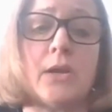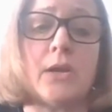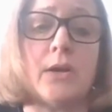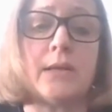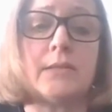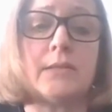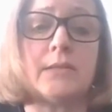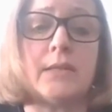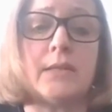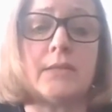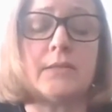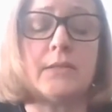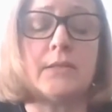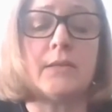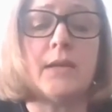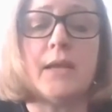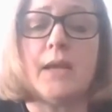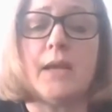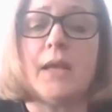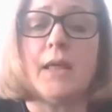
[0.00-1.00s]
content.
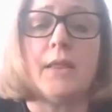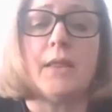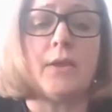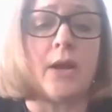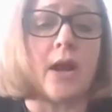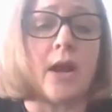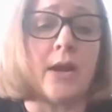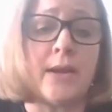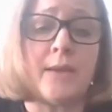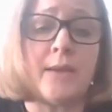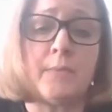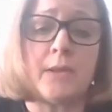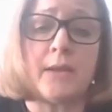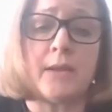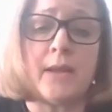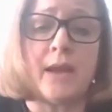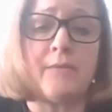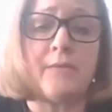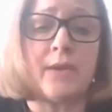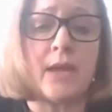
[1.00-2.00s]
They're unable to
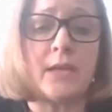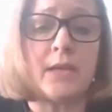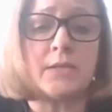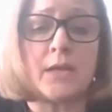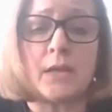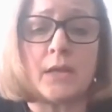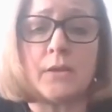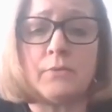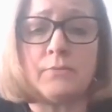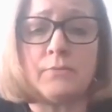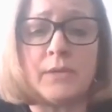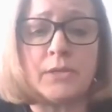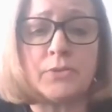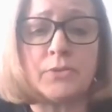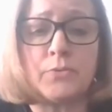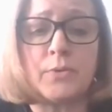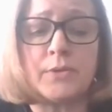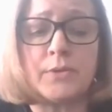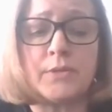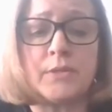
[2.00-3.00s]
navigate to other
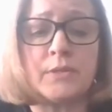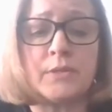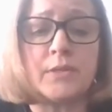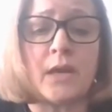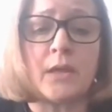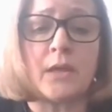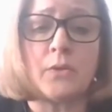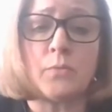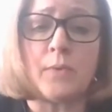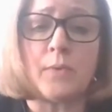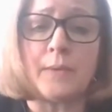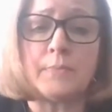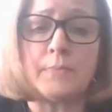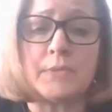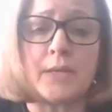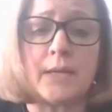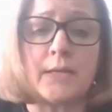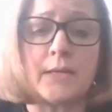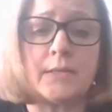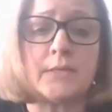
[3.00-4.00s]
resources, other
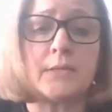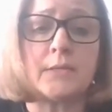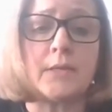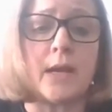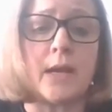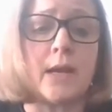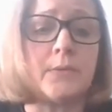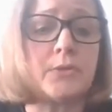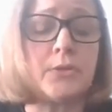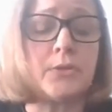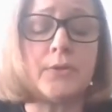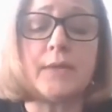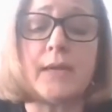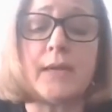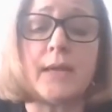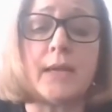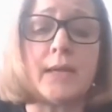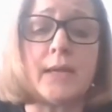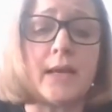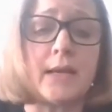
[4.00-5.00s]
websites, certainly
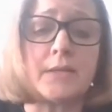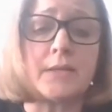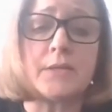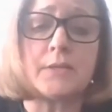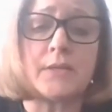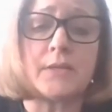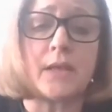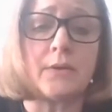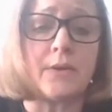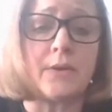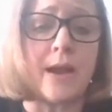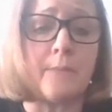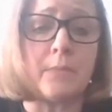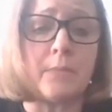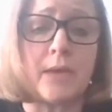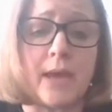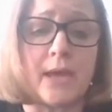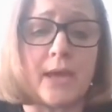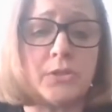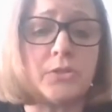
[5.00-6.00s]
can't access other
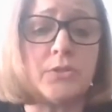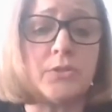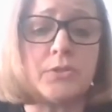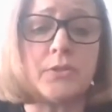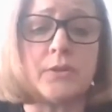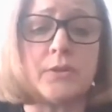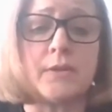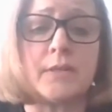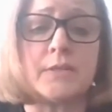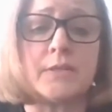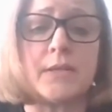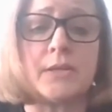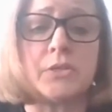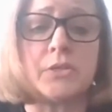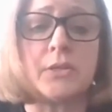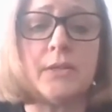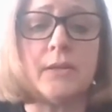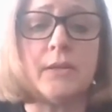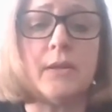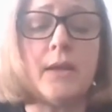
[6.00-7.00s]
applications during a
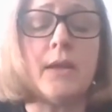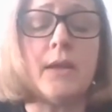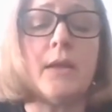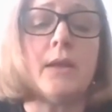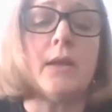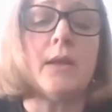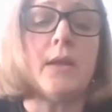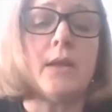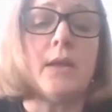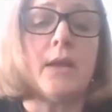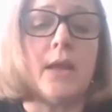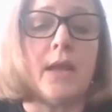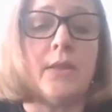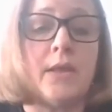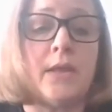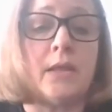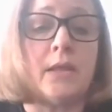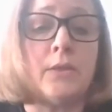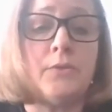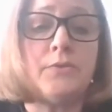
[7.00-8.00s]
session.
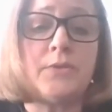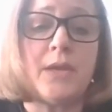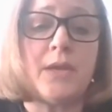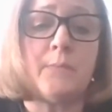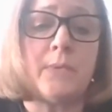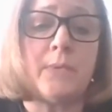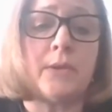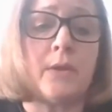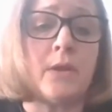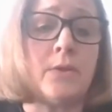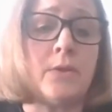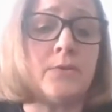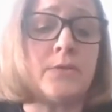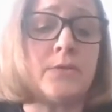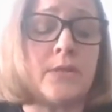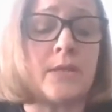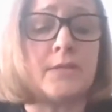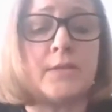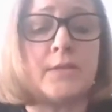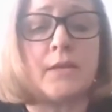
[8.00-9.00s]
And they lose the ability to use
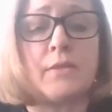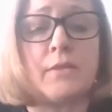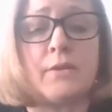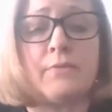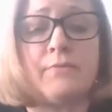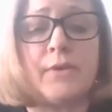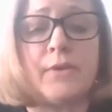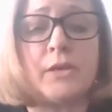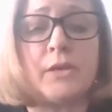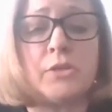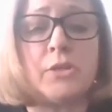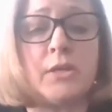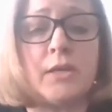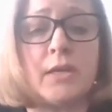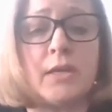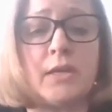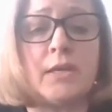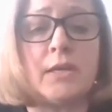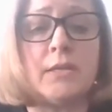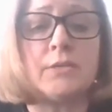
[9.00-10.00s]
things like their function
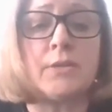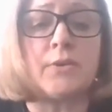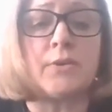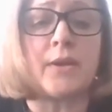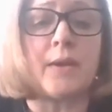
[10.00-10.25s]
keys, their